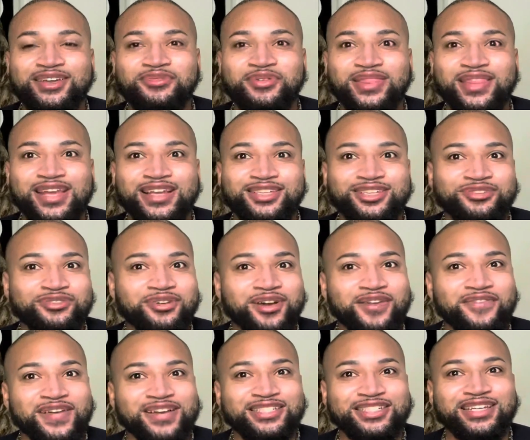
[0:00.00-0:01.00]
when they do
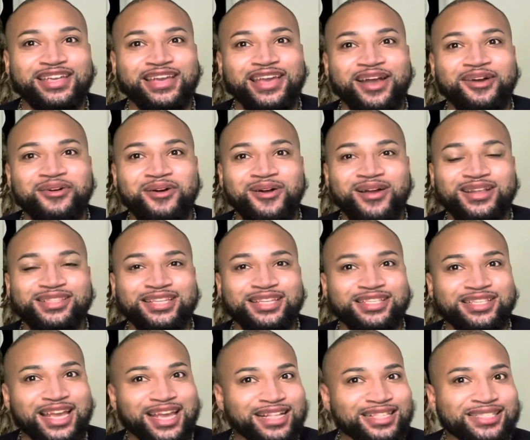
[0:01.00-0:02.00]
eventually go on to
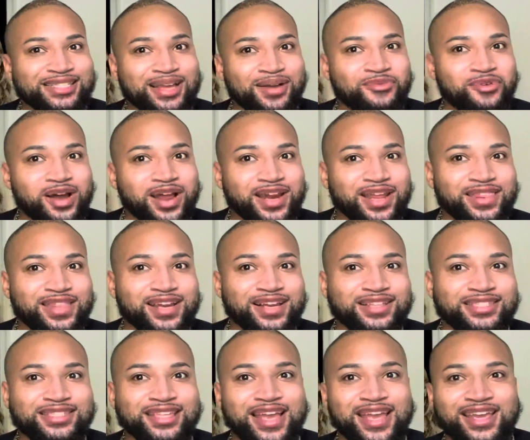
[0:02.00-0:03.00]
date someone and then
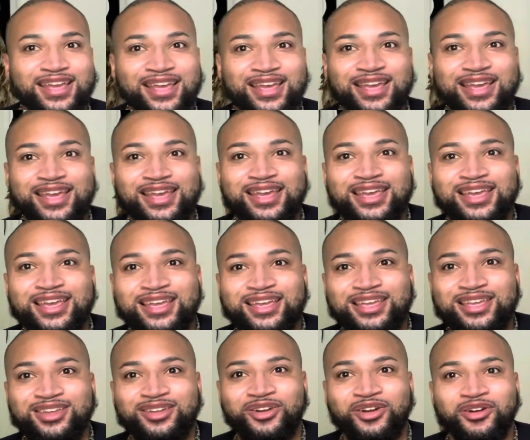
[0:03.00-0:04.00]
it's like
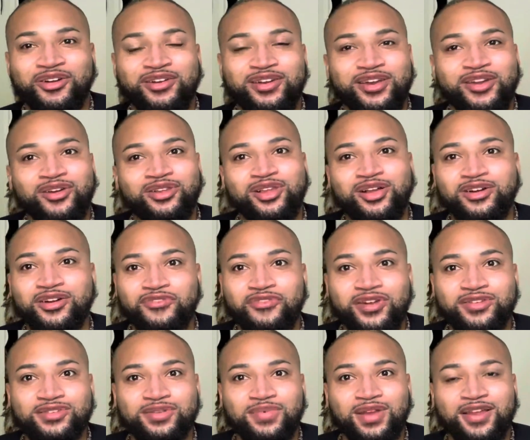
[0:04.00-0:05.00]
you're no longer
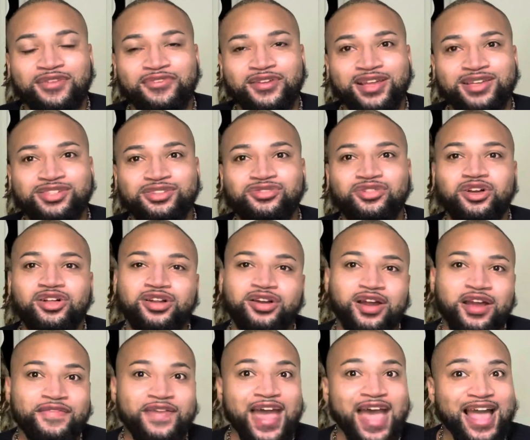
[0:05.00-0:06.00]
friends with benefits, you no longer
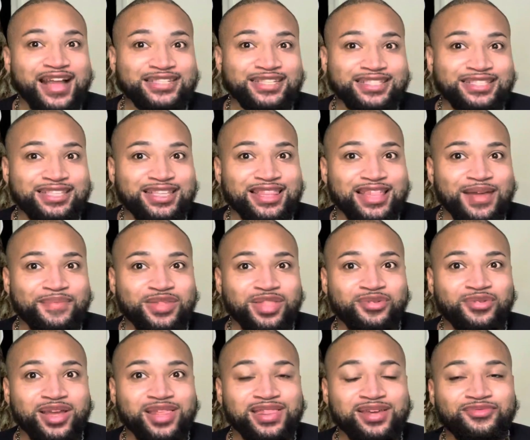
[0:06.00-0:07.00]
have access to them in the
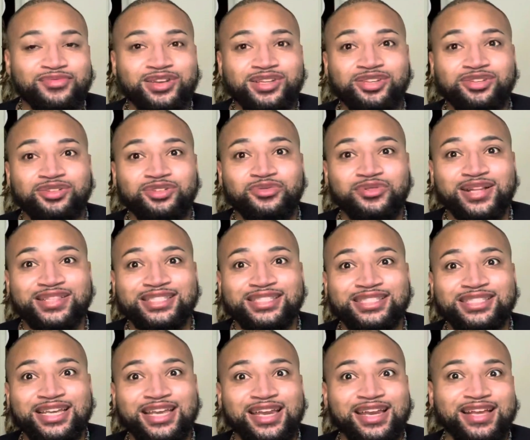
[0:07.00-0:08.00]
way that you once
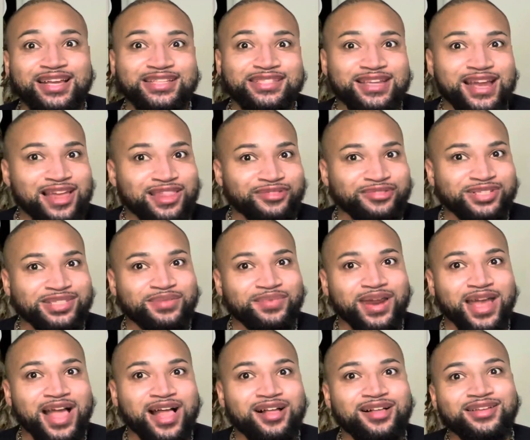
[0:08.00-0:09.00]
did because now they're with someone
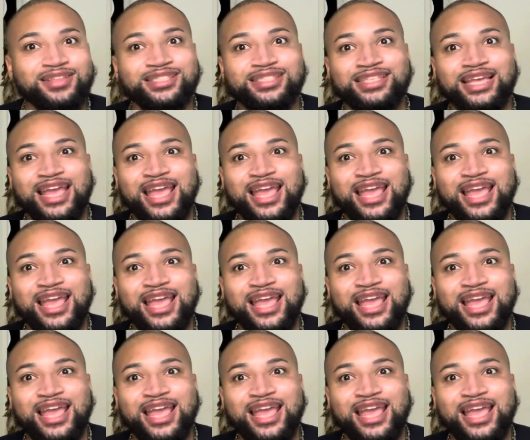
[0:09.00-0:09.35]
else